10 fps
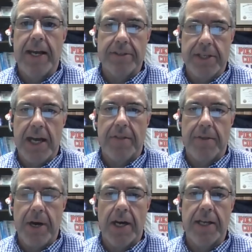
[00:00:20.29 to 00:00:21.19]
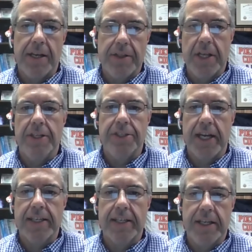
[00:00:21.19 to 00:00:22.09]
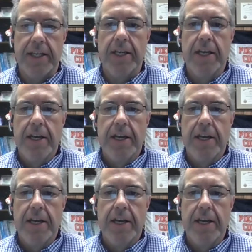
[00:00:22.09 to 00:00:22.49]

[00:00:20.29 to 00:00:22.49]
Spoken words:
outside of the body and then injected, and